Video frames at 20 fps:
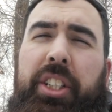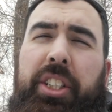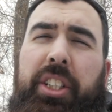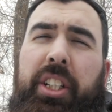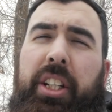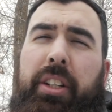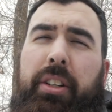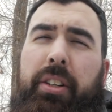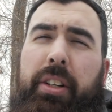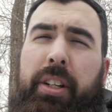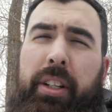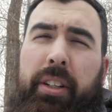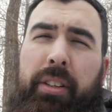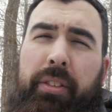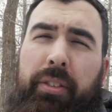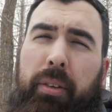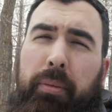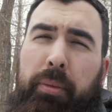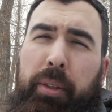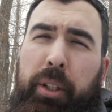of scenery
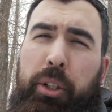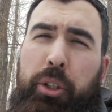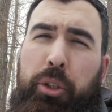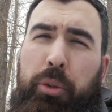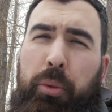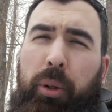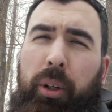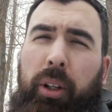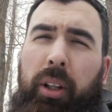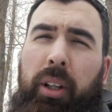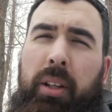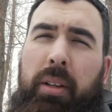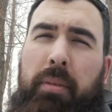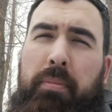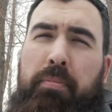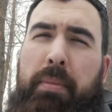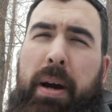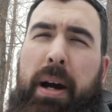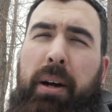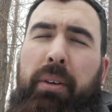from the usual
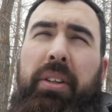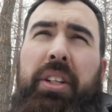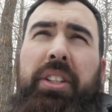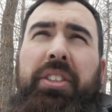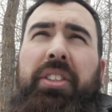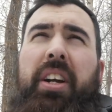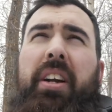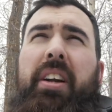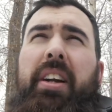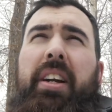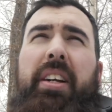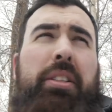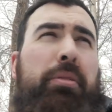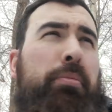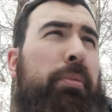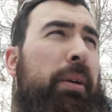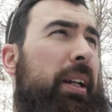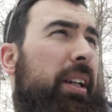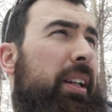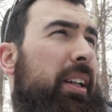mountainous areas,
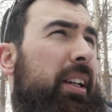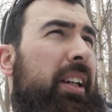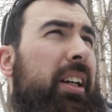but